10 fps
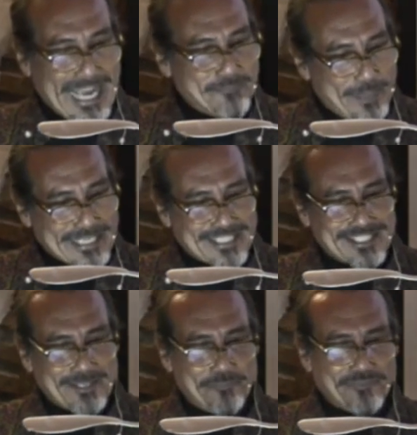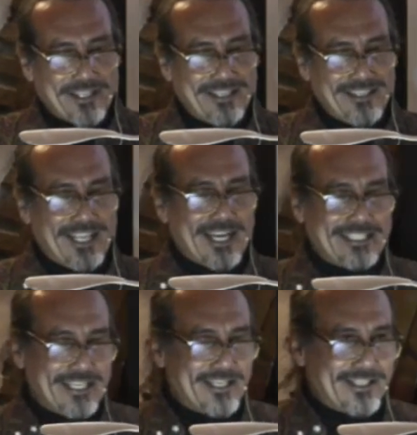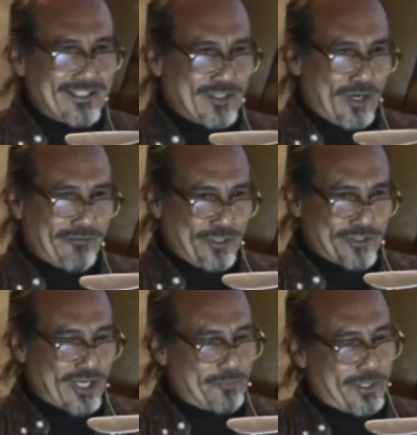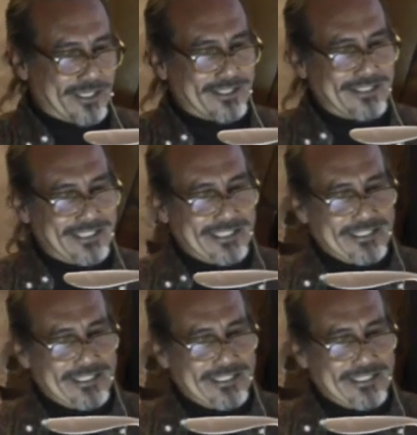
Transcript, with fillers: At best, the idea of utopia